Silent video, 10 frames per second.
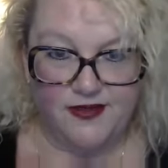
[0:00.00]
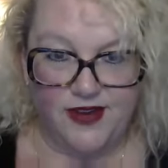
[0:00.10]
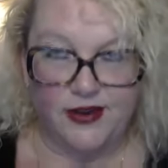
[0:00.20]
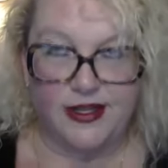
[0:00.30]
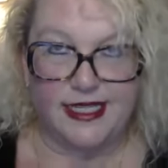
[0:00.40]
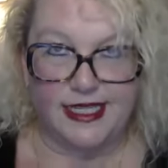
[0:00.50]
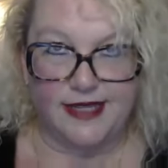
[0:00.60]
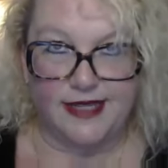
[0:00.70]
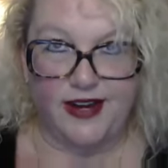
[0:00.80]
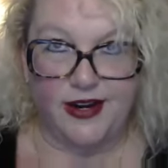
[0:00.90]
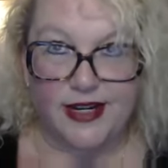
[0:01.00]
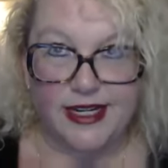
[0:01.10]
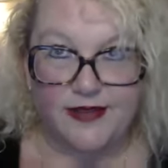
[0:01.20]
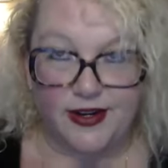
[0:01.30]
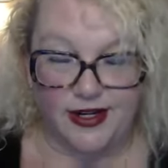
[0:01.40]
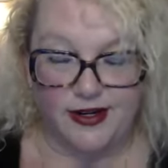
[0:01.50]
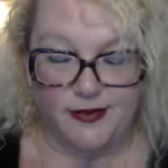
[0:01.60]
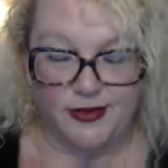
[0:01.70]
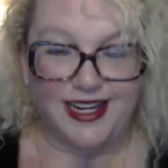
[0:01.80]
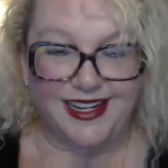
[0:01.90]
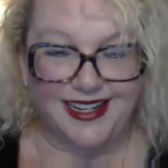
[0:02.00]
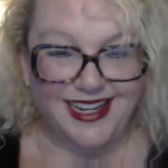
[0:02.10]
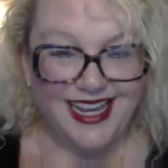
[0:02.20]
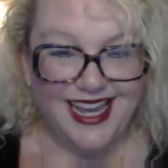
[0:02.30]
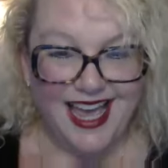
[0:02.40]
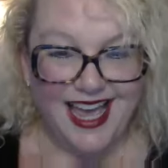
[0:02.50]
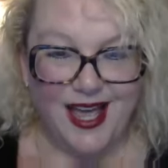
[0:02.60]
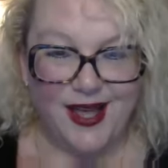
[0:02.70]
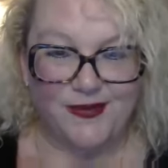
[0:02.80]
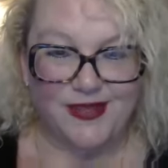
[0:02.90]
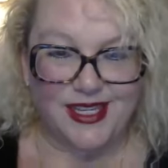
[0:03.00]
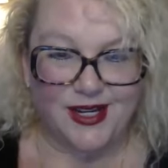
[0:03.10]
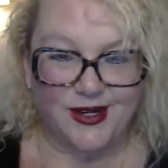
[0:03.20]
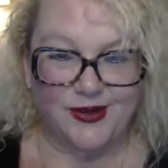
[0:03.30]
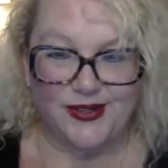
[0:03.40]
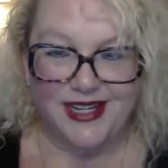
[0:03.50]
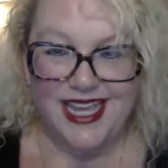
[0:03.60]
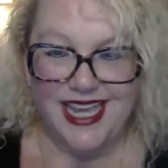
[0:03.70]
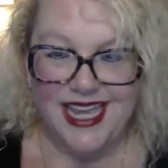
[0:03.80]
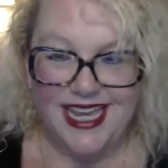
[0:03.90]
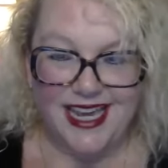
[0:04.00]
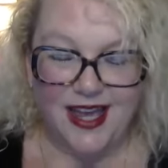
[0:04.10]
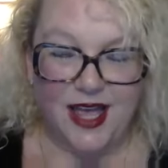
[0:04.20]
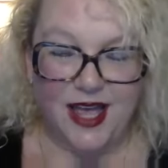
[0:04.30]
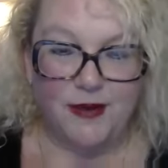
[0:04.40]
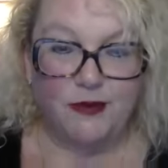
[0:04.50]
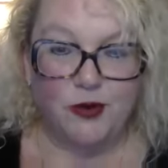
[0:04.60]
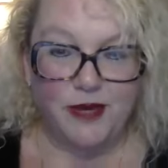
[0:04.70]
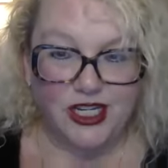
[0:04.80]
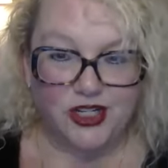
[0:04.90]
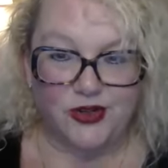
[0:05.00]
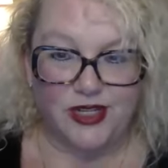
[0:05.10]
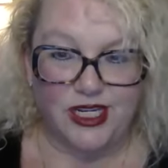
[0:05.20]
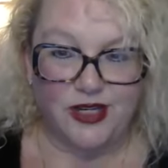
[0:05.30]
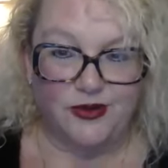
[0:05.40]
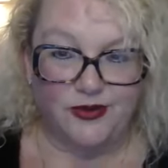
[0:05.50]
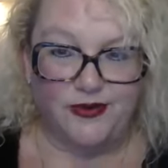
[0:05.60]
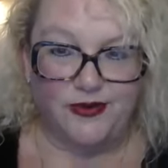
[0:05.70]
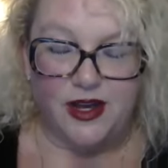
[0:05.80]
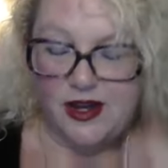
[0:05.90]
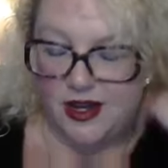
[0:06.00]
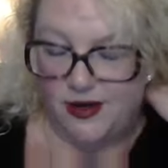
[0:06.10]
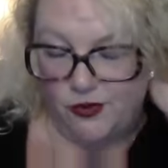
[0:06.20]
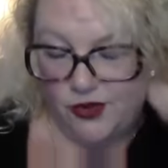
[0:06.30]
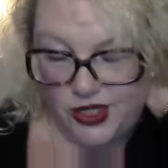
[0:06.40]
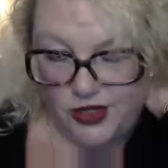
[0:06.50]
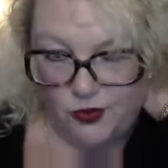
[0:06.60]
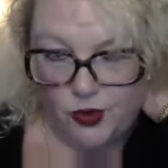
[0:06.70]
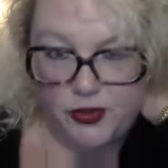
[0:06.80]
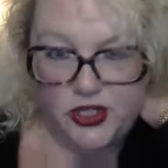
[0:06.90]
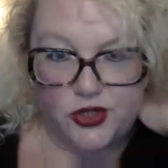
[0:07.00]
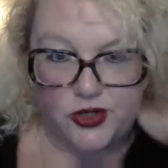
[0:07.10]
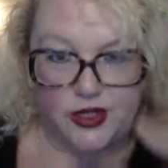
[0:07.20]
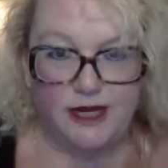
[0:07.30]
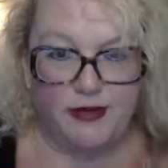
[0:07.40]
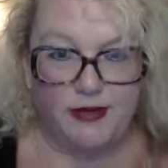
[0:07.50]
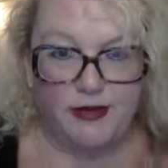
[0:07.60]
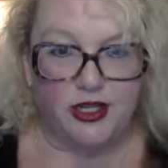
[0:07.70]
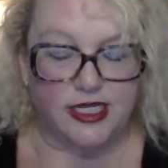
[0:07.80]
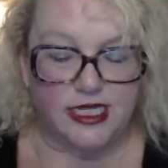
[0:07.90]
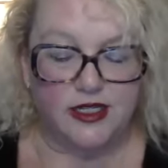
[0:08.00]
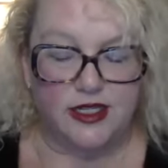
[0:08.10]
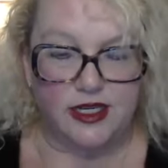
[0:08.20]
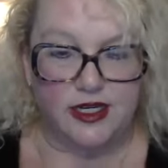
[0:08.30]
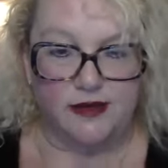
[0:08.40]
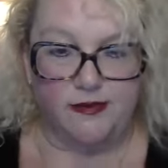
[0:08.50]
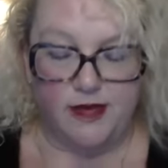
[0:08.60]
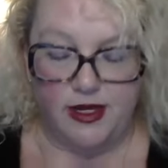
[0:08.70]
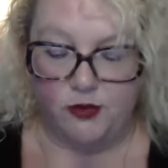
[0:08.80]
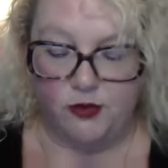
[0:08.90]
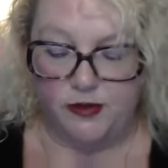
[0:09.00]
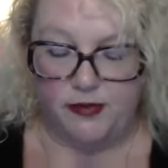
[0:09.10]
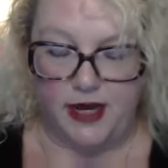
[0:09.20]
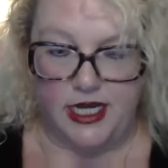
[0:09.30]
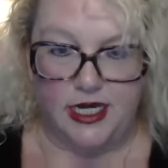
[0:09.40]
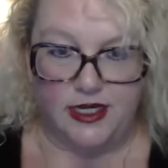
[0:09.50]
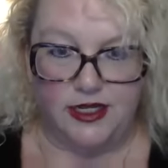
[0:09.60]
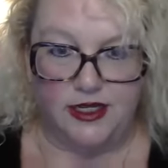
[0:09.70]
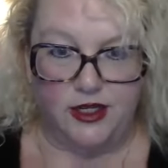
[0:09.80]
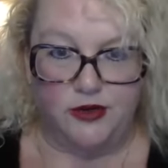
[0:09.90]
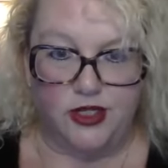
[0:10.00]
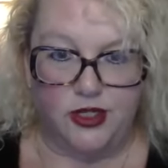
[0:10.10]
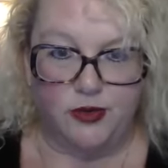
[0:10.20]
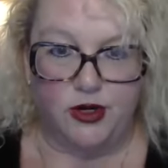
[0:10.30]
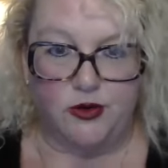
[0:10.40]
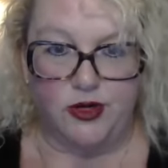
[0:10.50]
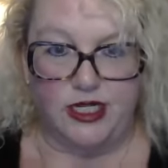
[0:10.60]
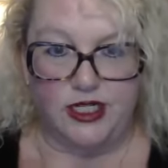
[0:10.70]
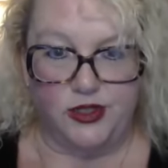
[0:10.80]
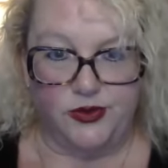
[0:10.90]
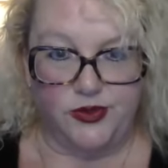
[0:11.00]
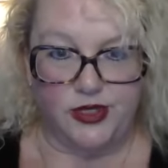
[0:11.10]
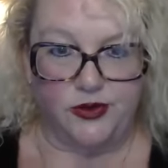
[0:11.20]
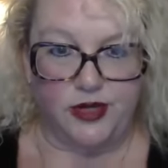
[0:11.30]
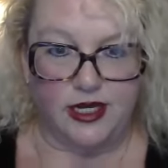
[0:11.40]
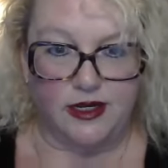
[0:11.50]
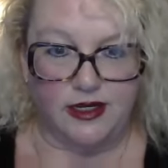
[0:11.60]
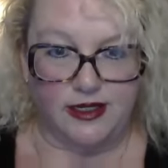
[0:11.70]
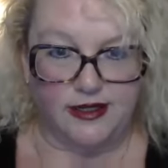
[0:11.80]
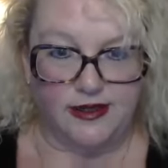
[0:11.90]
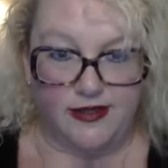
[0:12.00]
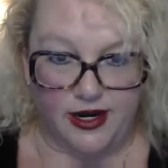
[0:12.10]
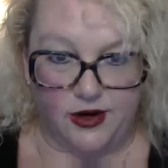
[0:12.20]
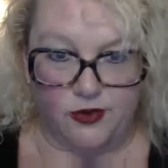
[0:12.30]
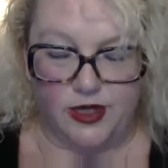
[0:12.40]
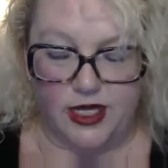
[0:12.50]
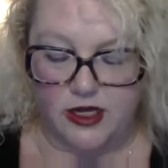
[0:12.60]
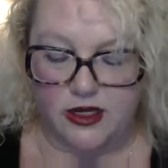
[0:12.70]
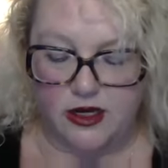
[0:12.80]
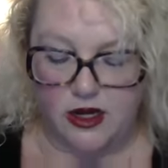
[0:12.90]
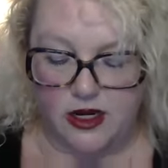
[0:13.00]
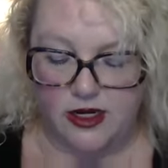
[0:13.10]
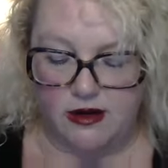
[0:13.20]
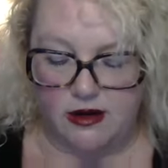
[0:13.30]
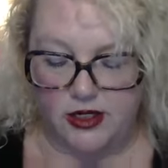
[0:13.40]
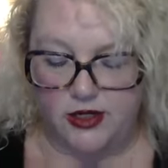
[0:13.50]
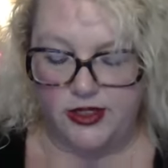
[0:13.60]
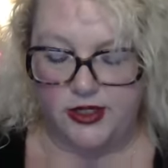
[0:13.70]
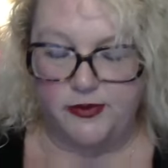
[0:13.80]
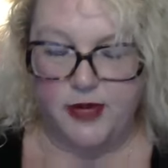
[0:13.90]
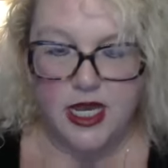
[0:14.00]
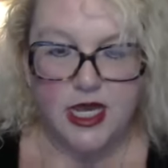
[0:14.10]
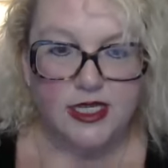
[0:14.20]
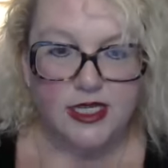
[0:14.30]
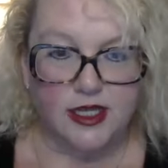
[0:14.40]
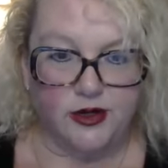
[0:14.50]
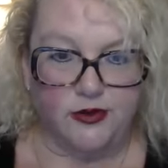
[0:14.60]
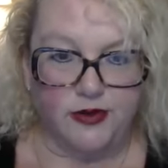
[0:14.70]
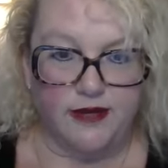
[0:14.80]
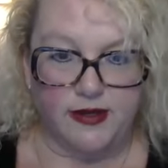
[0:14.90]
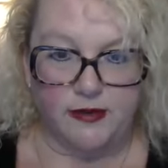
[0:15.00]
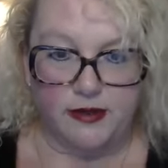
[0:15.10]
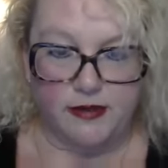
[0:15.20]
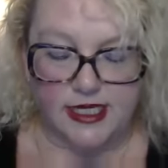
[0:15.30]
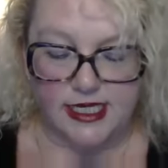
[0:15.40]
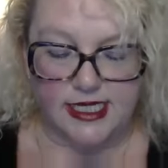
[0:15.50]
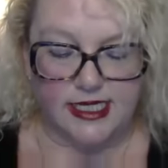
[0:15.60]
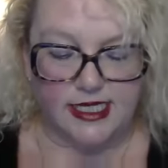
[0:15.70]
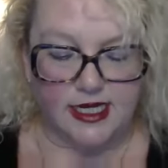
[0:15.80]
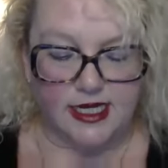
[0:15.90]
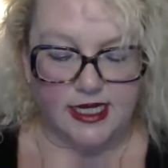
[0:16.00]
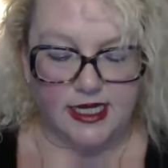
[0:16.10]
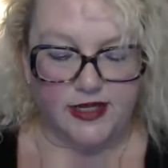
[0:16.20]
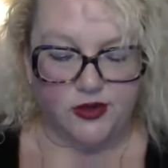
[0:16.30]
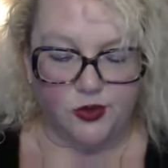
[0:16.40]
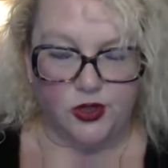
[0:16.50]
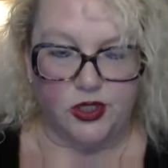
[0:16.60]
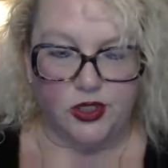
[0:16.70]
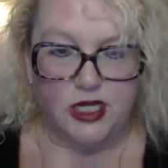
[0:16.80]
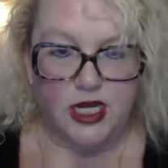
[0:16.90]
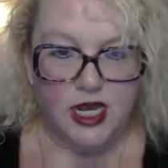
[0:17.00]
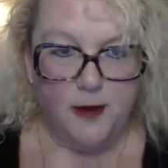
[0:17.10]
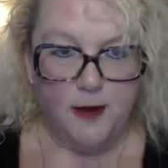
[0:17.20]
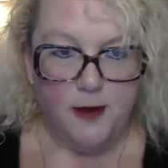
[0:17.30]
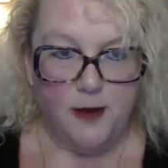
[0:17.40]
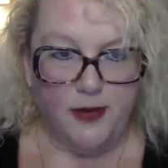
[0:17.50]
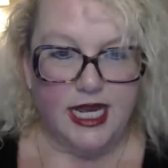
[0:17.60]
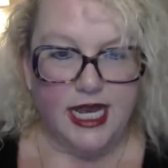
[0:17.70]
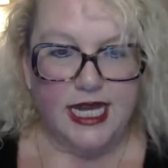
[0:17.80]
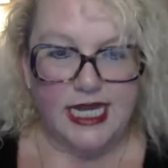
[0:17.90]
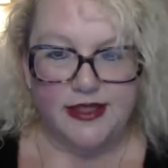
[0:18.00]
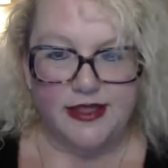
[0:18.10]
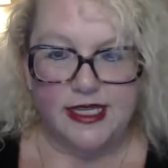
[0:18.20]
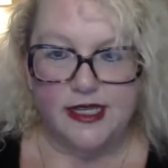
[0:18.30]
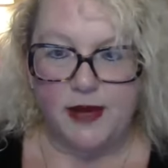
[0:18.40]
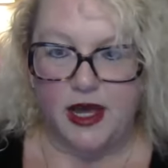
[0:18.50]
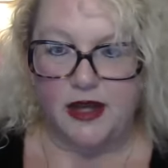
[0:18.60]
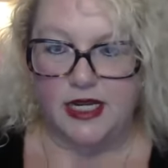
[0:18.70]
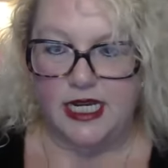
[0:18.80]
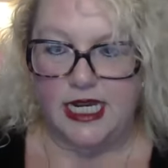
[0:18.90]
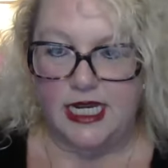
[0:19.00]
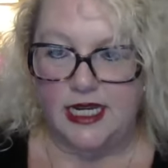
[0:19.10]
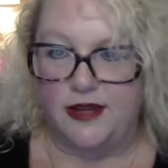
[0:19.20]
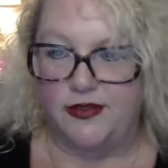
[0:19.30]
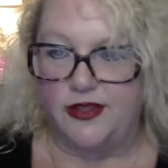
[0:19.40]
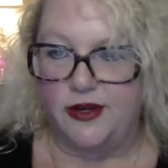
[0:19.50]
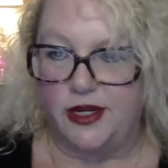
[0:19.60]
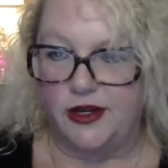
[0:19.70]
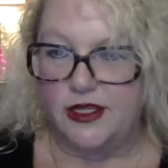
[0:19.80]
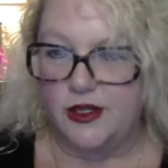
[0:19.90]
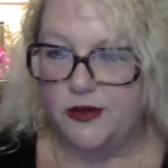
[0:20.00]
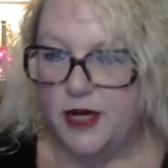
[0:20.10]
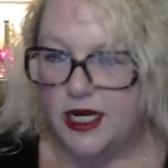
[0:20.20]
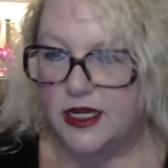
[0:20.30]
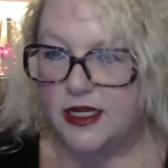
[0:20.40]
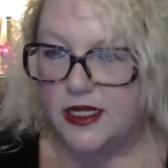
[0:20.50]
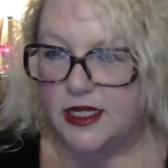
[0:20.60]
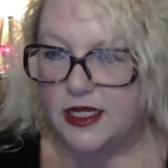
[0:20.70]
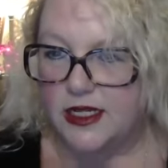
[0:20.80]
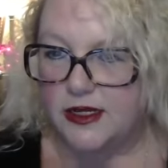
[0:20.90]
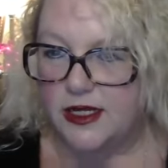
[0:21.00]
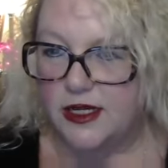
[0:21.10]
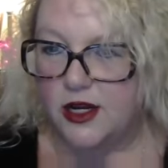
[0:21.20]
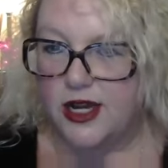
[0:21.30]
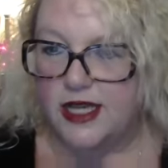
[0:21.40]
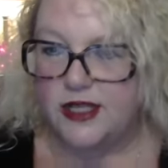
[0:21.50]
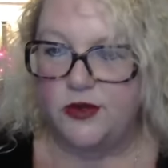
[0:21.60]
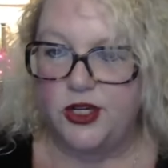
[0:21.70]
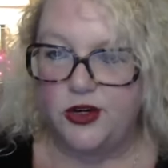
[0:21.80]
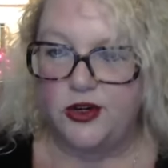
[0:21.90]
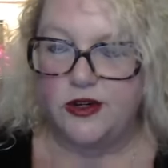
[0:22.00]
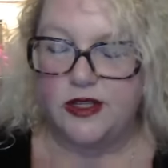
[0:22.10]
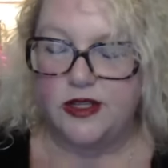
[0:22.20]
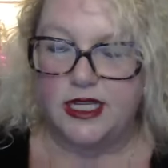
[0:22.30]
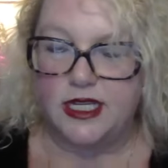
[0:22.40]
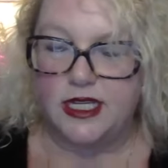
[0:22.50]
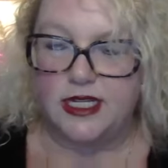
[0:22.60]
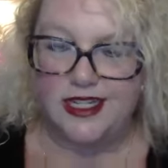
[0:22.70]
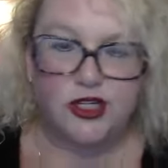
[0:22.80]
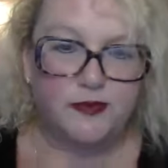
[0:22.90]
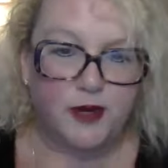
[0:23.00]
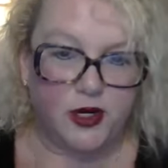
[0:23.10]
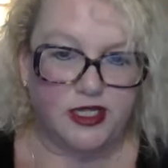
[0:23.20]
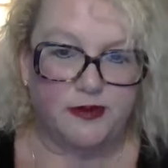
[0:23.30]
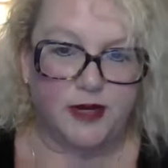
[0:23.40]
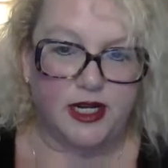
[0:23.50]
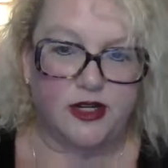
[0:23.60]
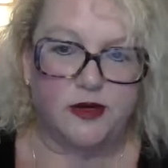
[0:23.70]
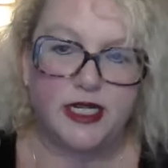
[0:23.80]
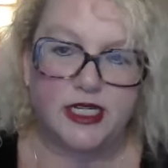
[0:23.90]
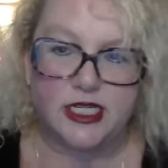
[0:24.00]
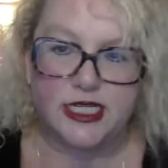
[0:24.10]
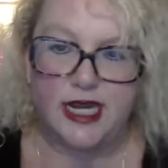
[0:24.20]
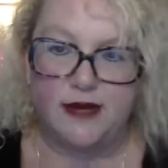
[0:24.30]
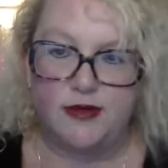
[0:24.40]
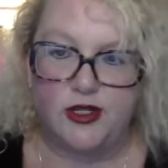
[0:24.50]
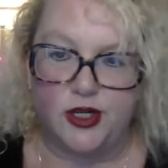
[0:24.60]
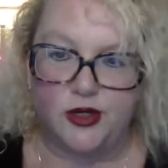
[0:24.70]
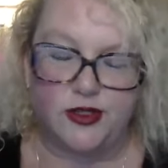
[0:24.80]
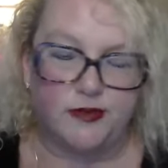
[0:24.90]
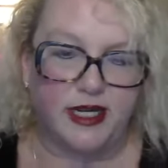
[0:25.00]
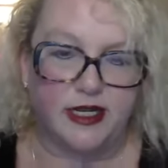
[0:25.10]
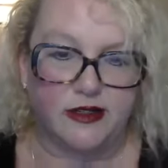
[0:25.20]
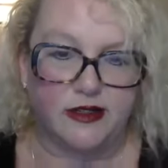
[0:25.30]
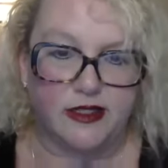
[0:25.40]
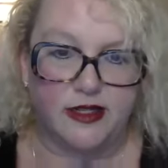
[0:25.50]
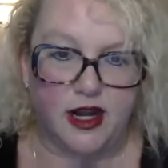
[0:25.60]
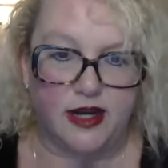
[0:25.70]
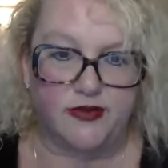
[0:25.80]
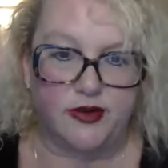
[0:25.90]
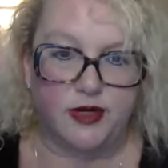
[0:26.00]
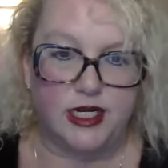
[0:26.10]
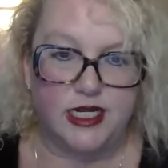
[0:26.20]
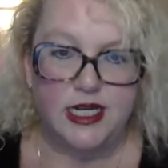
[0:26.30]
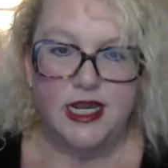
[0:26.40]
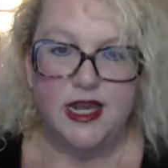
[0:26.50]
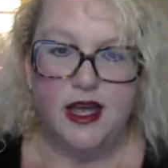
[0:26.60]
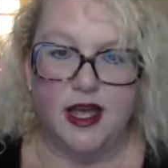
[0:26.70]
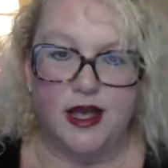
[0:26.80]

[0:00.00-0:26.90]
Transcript: Very, very, very complicated. And we'll make sure that we'll put your email address we'll embed it into the YouTube recording too, so that it's there when they click on it on YouTube. So if somebody misses it, it's not the end of the world. But again, this is about there we go. So Mike, okay, so you just posted it, Michael, but it just came to the hosts and panelists, not everyone.